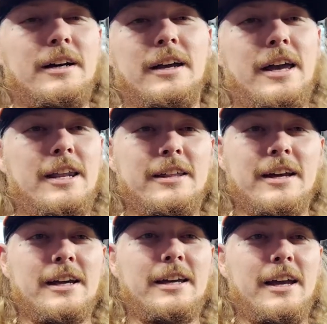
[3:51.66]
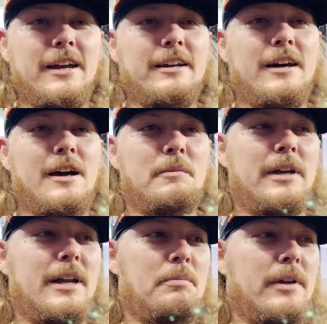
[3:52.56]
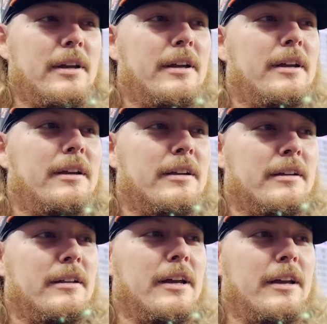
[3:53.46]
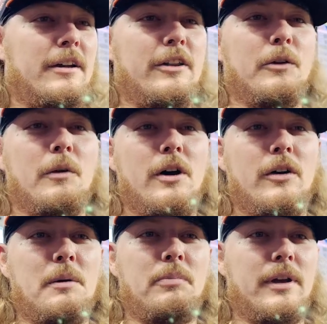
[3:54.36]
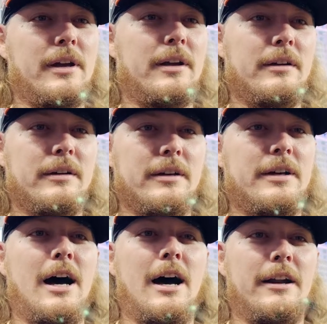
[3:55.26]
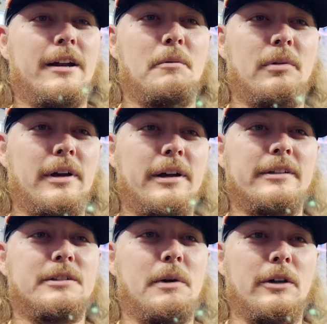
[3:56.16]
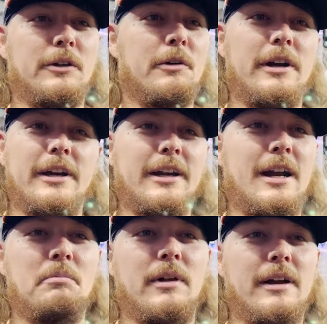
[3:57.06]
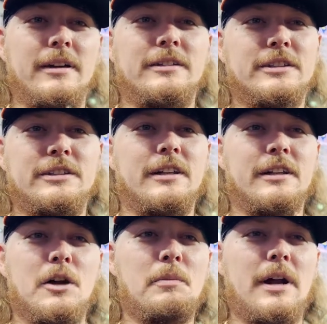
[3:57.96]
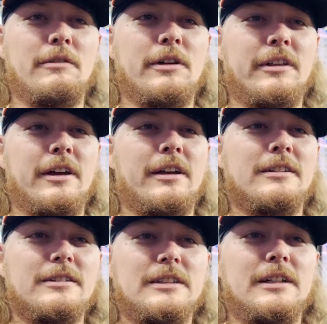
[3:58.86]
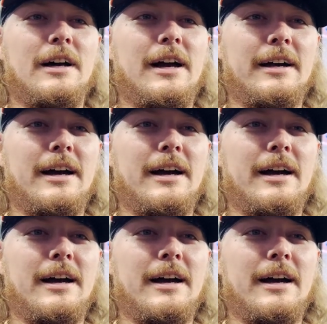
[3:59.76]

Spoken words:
Anything I can. I mean, I play, like, on the road, I play COD and I play some Elden Ring and I play just a little bit of everything. Like,